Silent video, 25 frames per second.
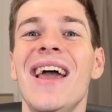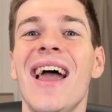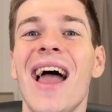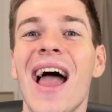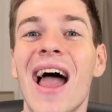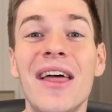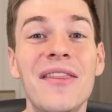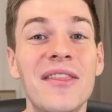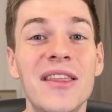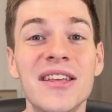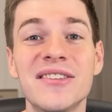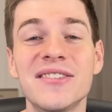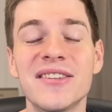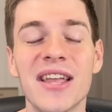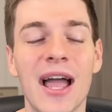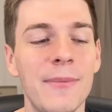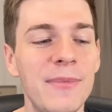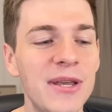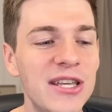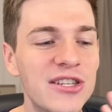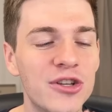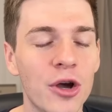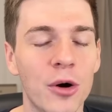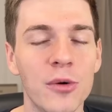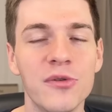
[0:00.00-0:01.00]
And this time
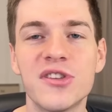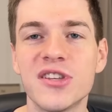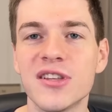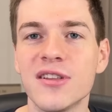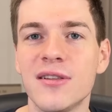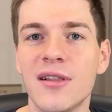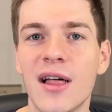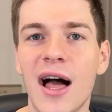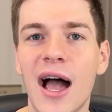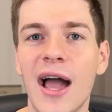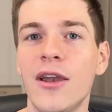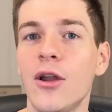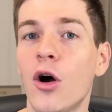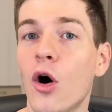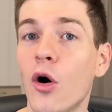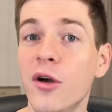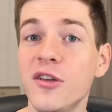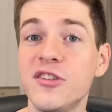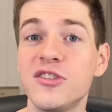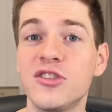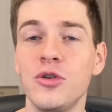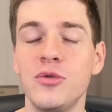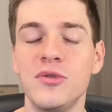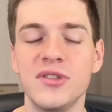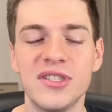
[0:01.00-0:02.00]
he's going to the line. All he
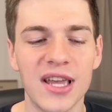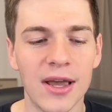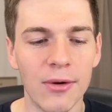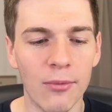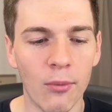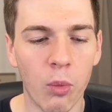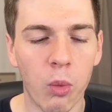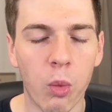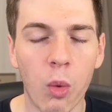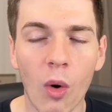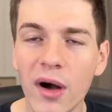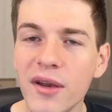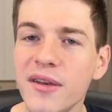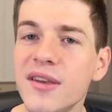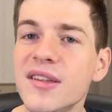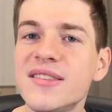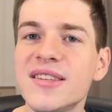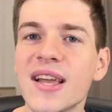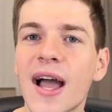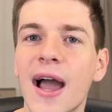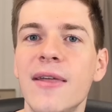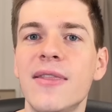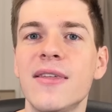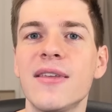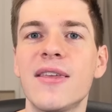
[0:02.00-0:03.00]
has to do is hit 1 to
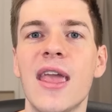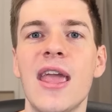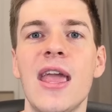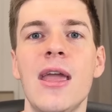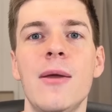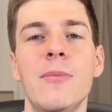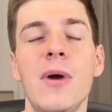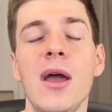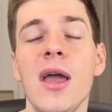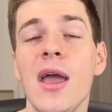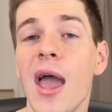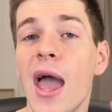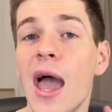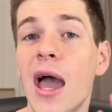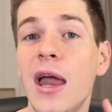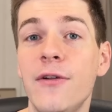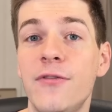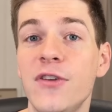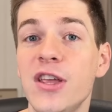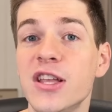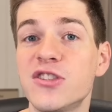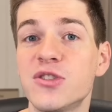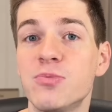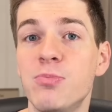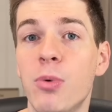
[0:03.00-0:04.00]
tie the game. And if he
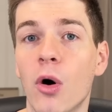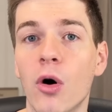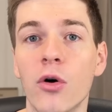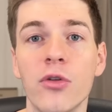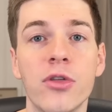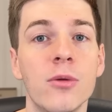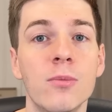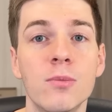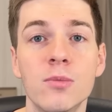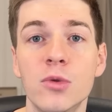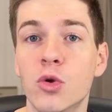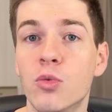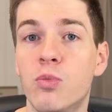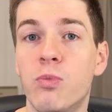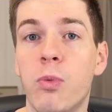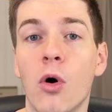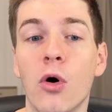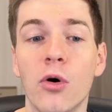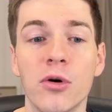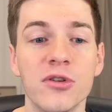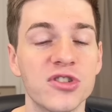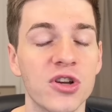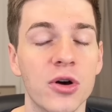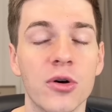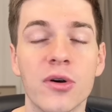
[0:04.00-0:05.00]
hits both, the
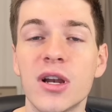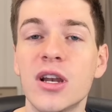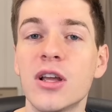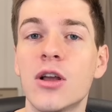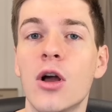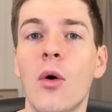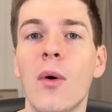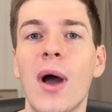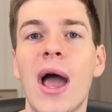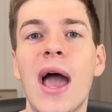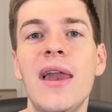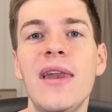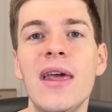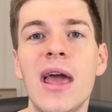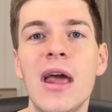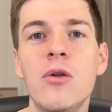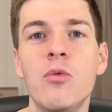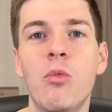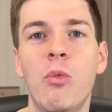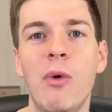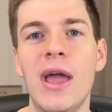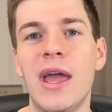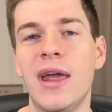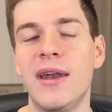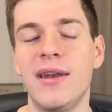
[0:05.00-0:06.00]
Bulls are going to go ahead and
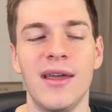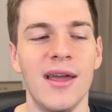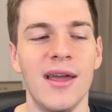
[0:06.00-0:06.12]
win.